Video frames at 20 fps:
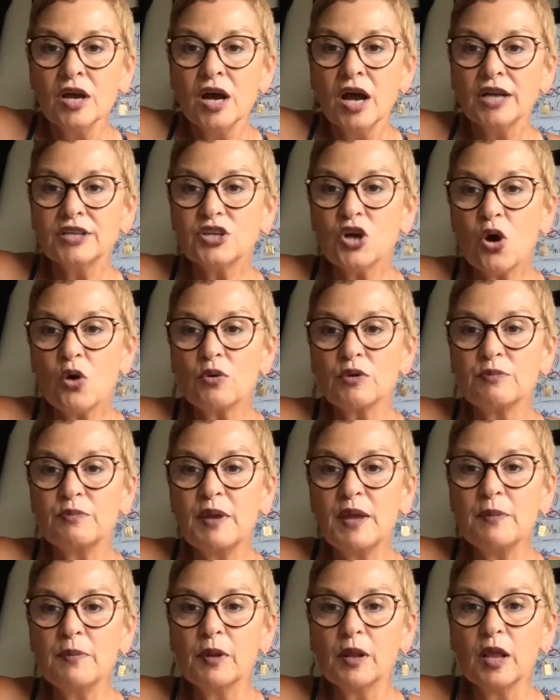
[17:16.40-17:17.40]
I talk with
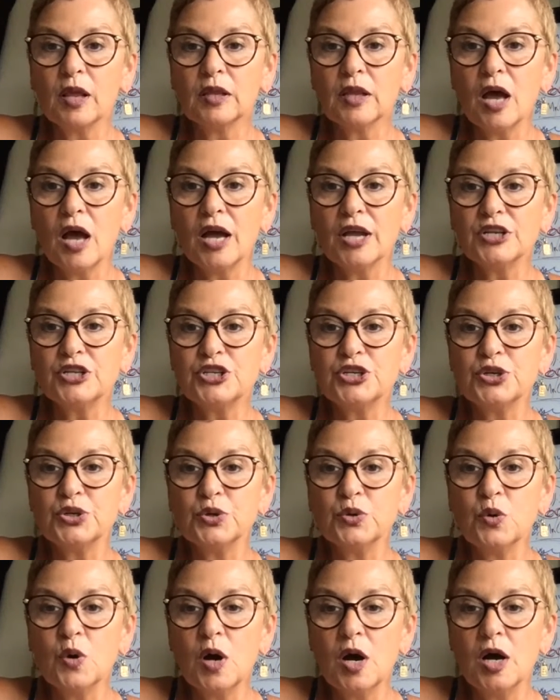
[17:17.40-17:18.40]
people a lot
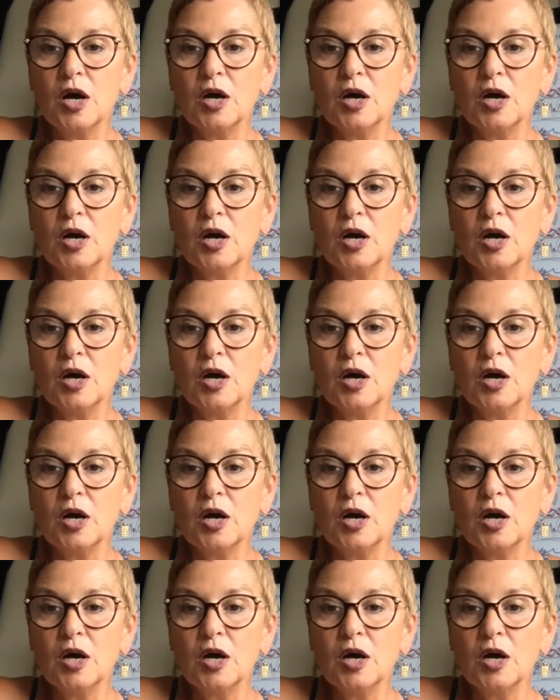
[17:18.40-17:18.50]
to